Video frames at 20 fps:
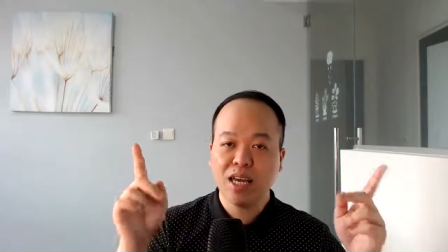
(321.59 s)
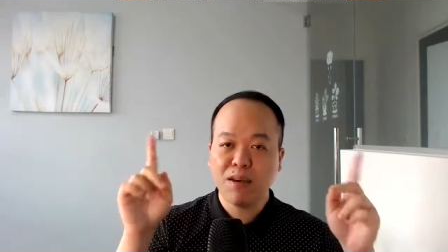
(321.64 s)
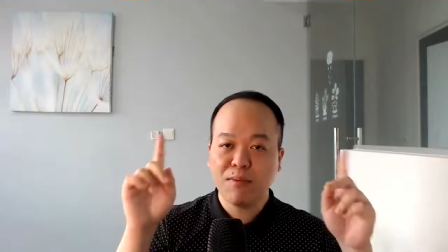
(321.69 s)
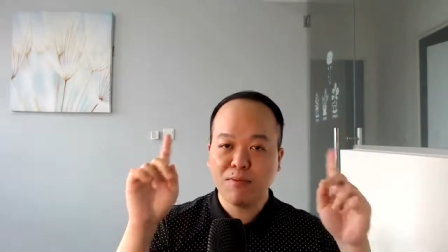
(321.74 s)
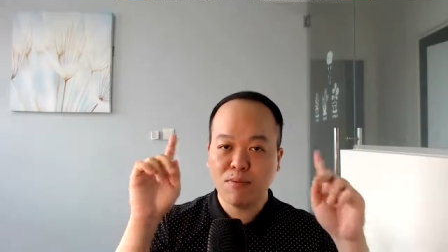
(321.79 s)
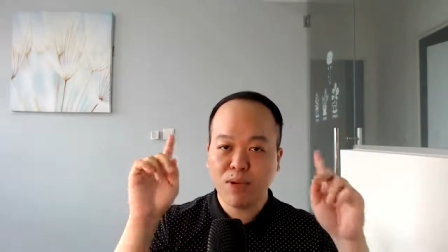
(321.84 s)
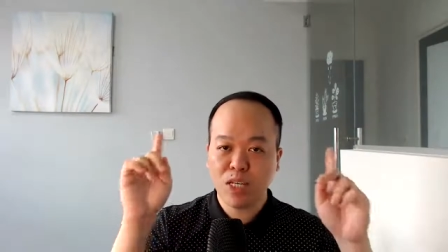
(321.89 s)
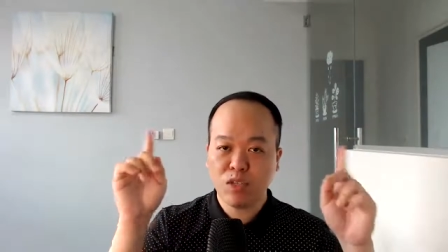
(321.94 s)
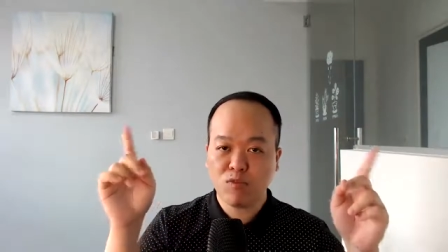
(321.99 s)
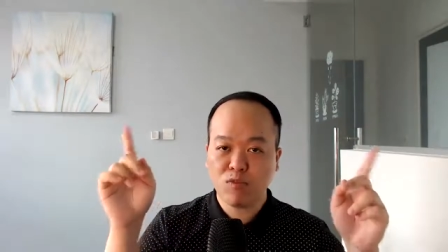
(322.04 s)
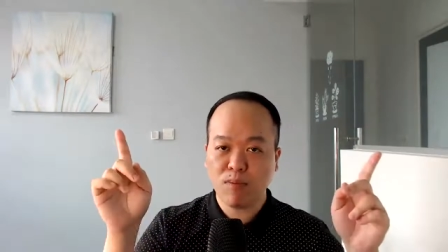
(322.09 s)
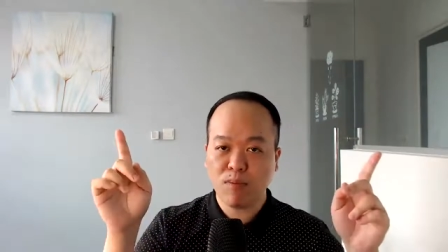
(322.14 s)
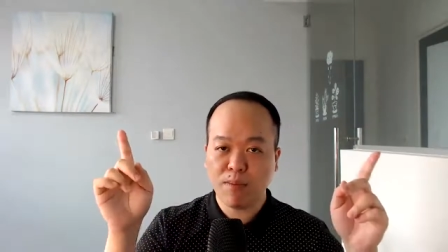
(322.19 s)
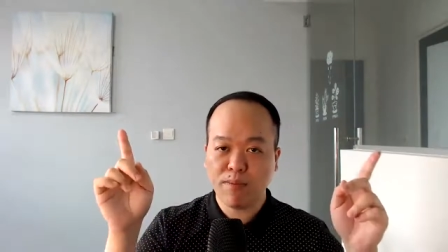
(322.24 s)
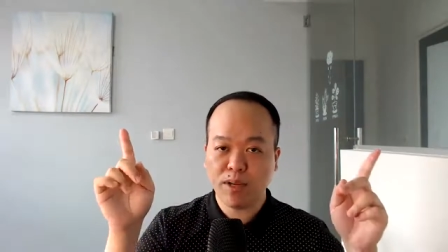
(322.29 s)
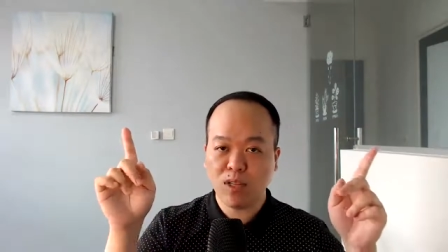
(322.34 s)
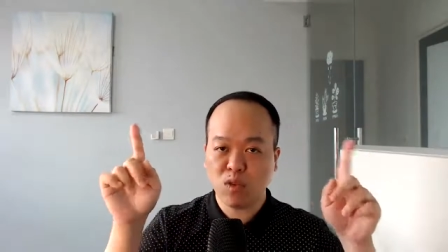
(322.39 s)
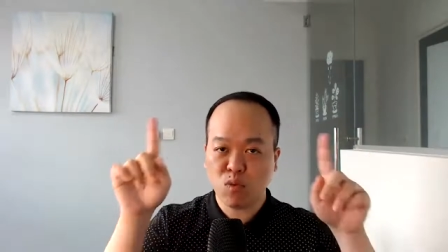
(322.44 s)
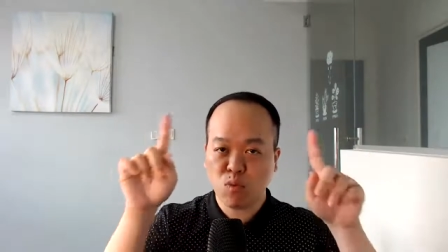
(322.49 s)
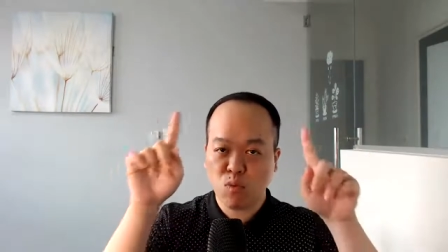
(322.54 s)
please
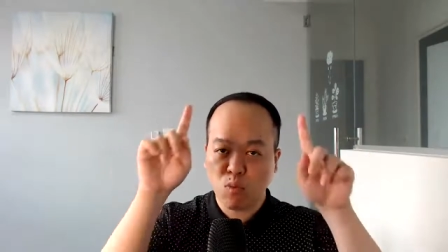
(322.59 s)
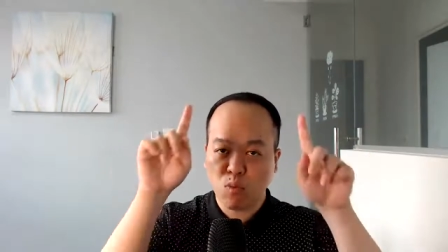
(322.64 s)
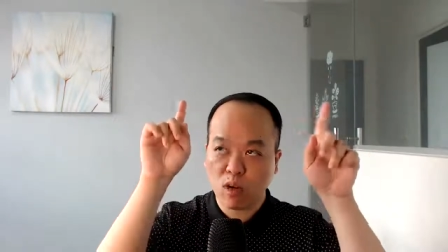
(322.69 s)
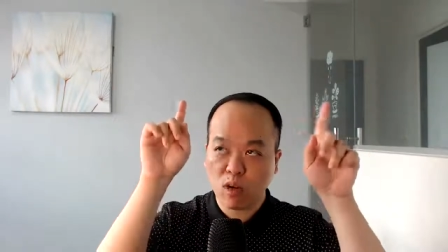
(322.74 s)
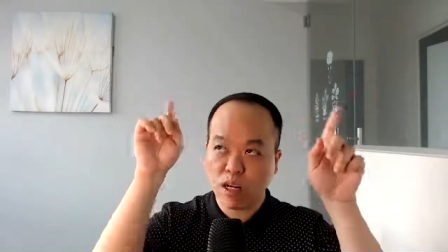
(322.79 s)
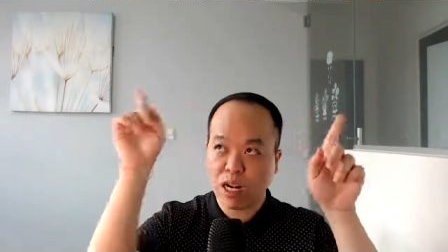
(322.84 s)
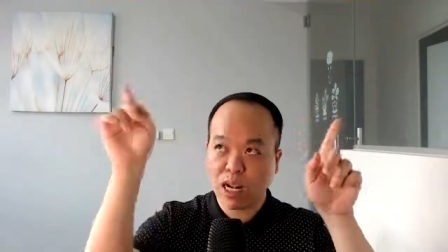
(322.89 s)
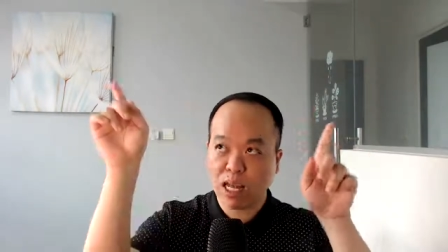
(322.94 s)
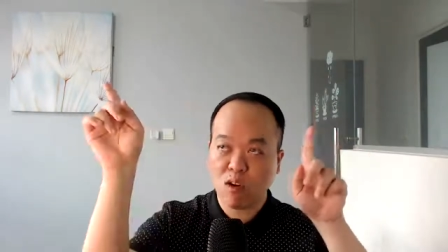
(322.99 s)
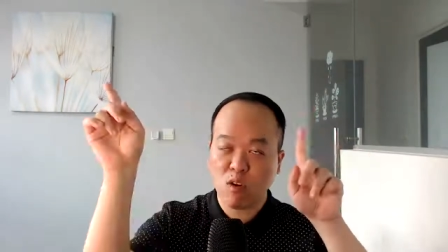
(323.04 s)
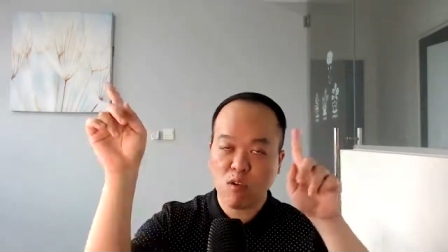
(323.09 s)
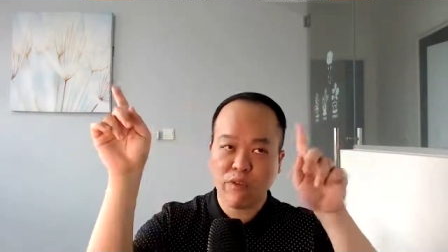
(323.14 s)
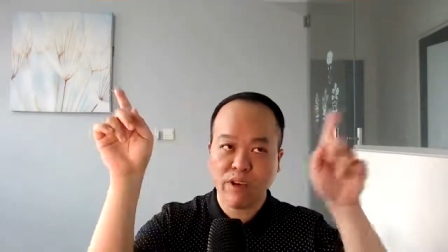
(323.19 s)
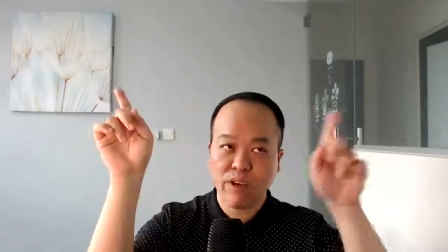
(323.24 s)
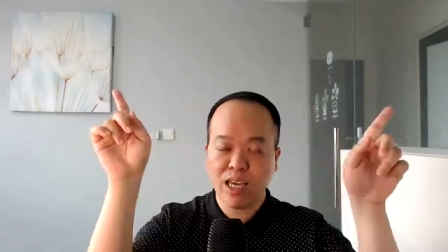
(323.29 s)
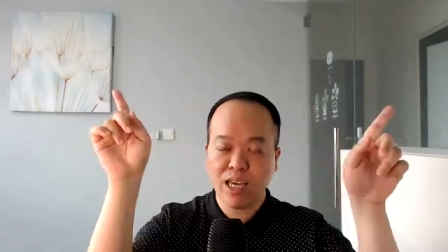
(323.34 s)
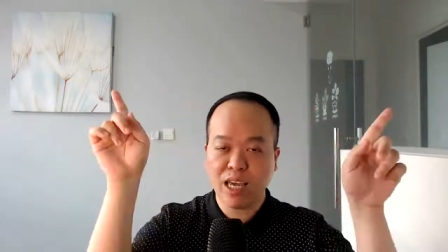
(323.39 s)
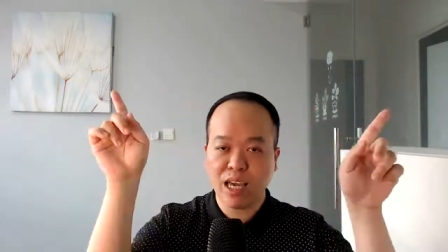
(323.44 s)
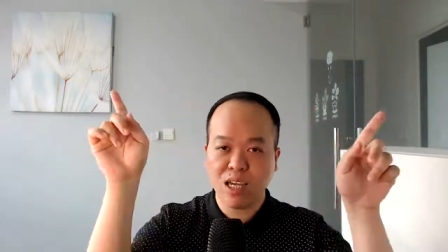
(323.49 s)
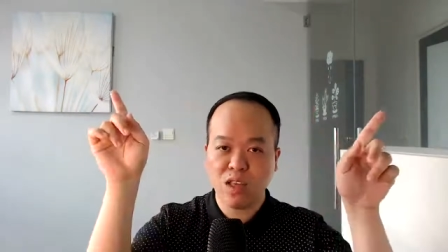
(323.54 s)
remember to click over
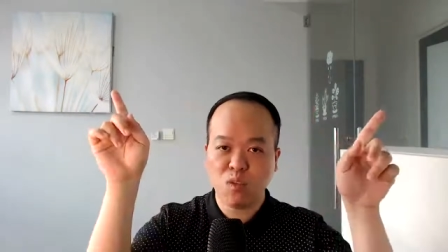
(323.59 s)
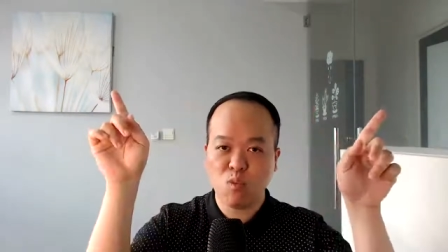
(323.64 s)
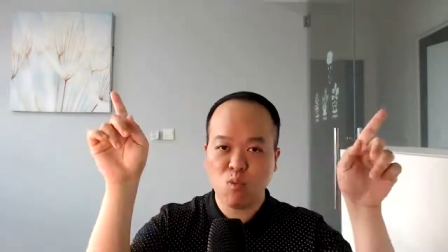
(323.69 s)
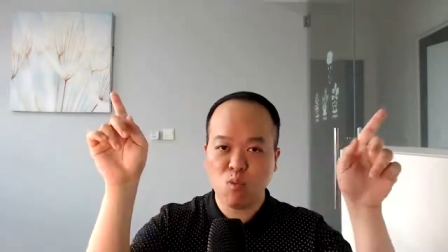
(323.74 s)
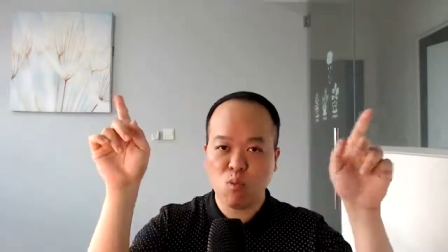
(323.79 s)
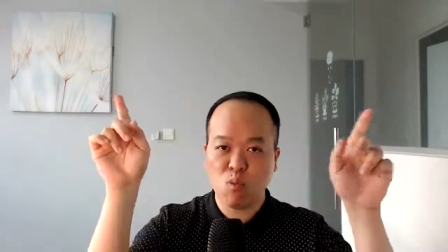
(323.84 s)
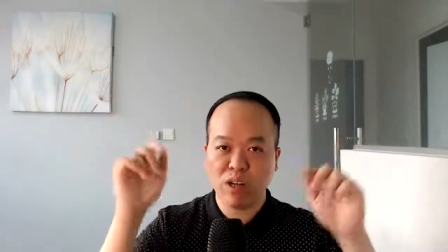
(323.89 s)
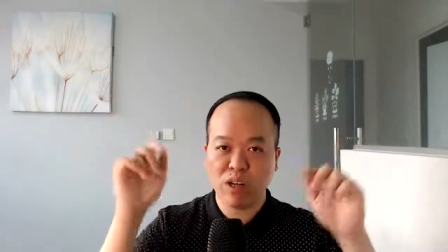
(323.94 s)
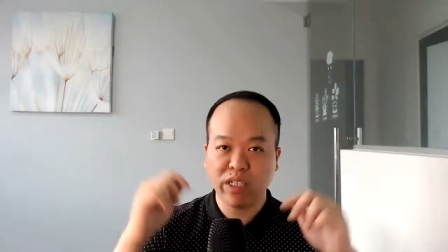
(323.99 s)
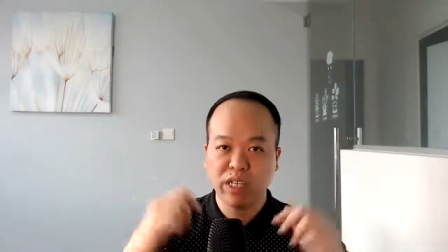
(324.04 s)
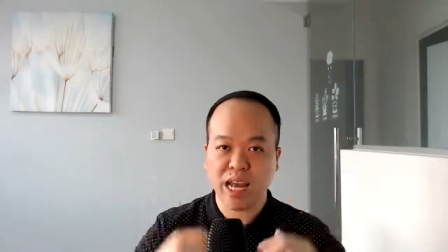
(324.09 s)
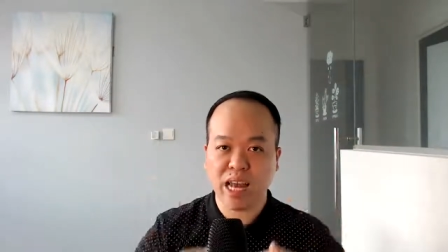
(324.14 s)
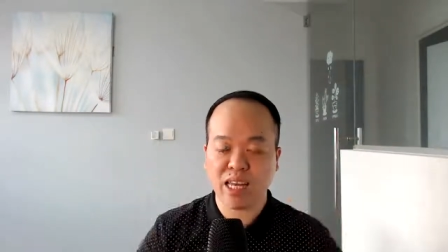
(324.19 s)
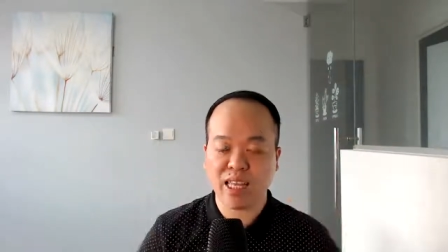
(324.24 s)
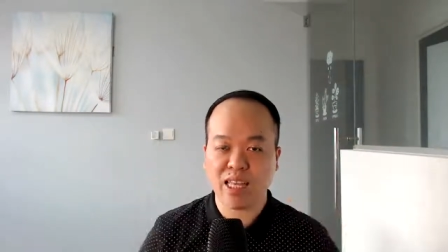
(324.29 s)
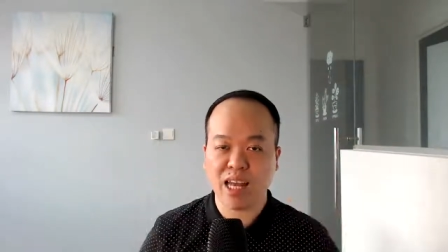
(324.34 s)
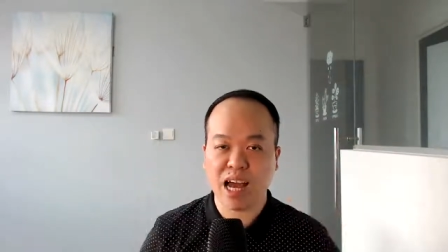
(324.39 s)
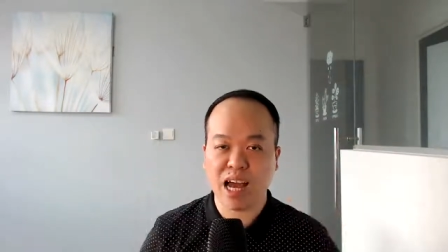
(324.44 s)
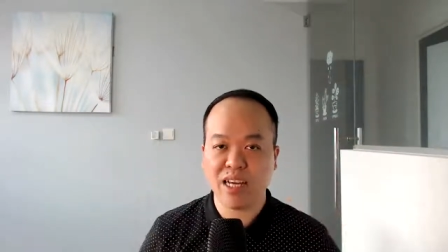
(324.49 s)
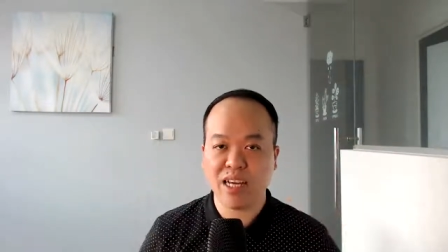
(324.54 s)
here to watch the
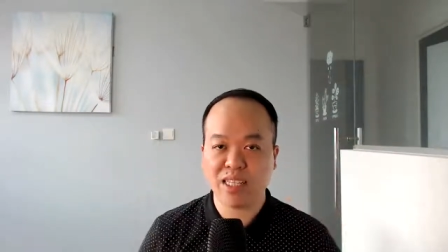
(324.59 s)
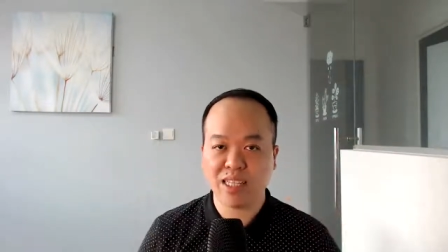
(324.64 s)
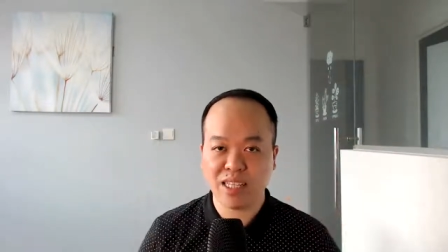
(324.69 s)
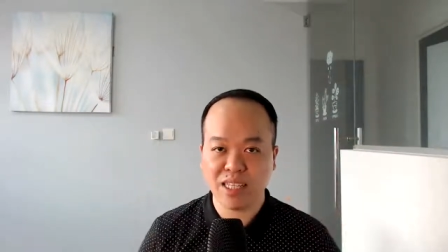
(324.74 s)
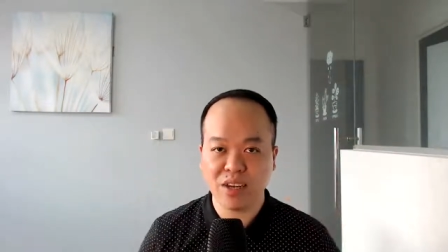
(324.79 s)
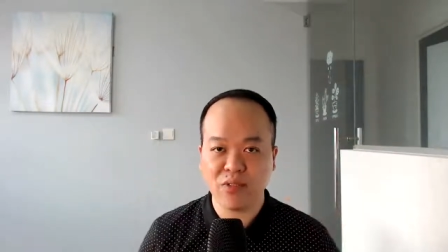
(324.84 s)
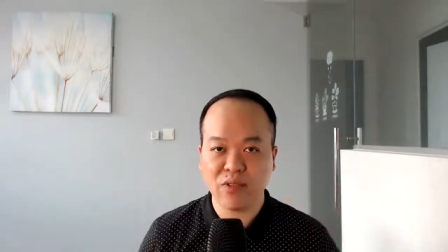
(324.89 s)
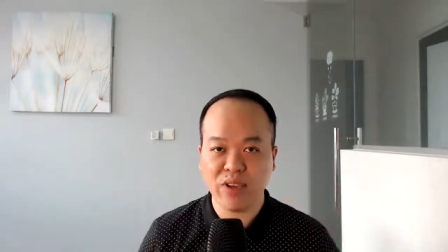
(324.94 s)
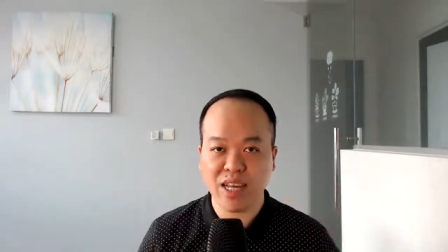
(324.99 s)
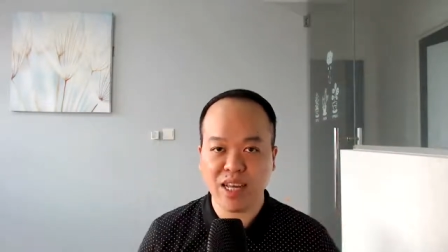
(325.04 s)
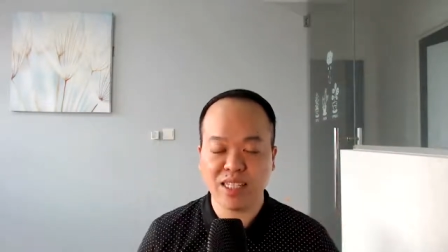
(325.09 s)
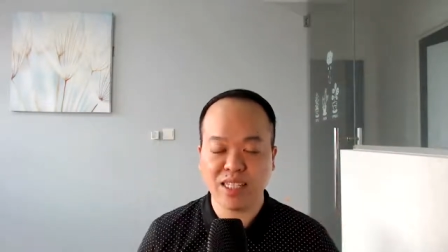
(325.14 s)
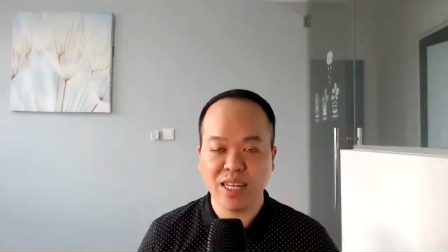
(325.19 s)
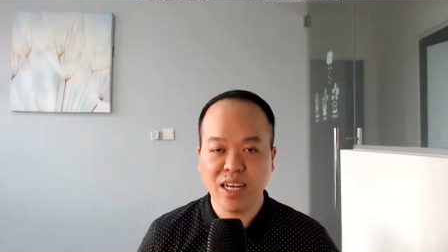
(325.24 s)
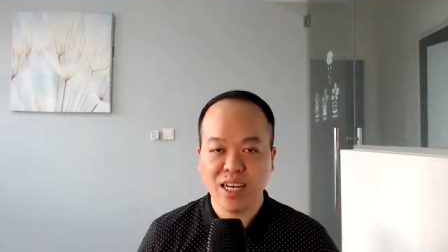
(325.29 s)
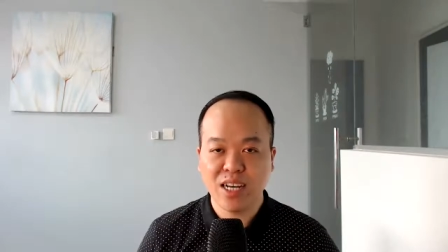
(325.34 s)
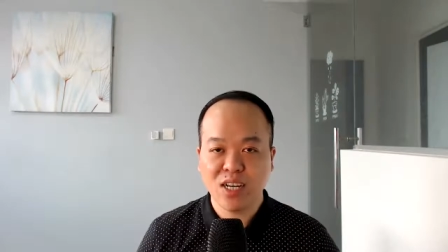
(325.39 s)
entire series